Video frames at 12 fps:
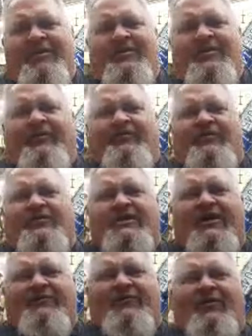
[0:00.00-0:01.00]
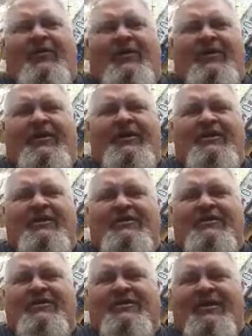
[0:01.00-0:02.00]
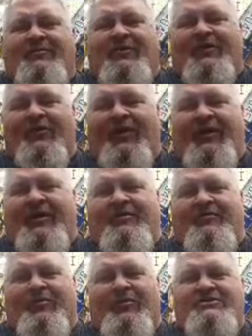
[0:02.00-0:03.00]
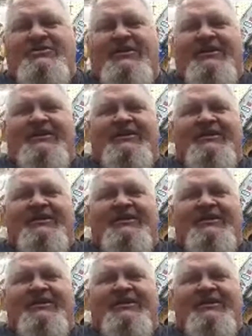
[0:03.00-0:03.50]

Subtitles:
If you haven't already, that'd be great. I'd appreciate it.